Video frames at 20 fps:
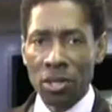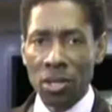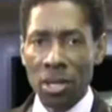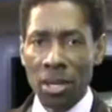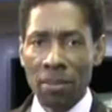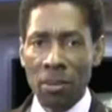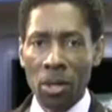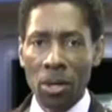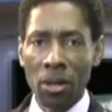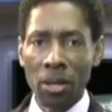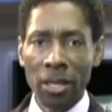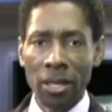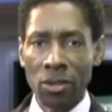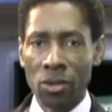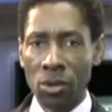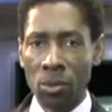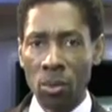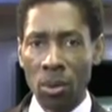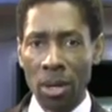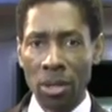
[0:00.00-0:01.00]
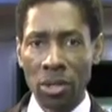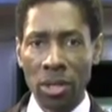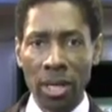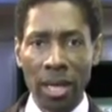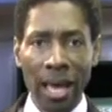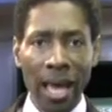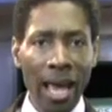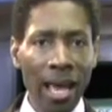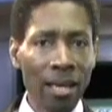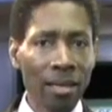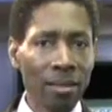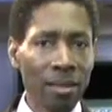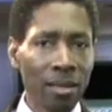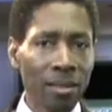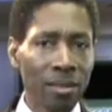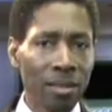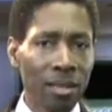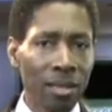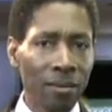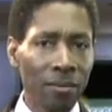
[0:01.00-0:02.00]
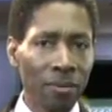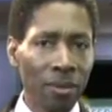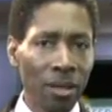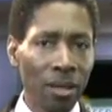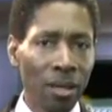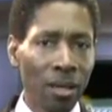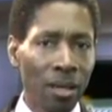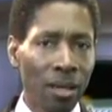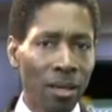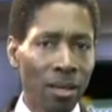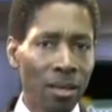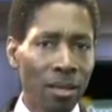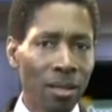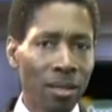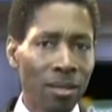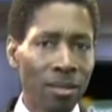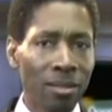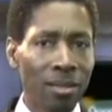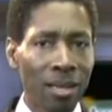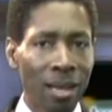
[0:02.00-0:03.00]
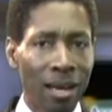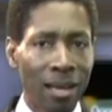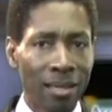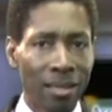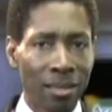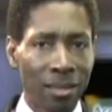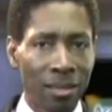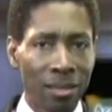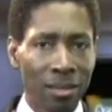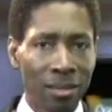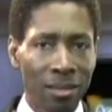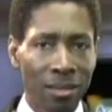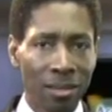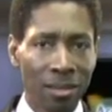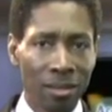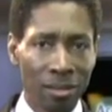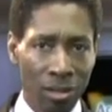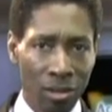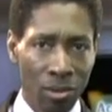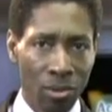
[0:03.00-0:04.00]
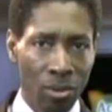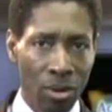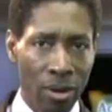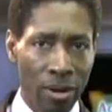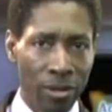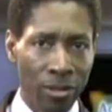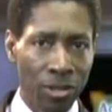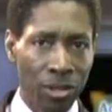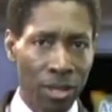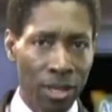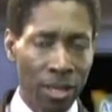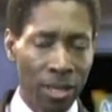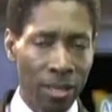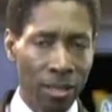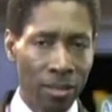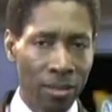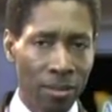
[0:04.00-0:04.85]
Stan McCauley, and you're watching access T V dot org.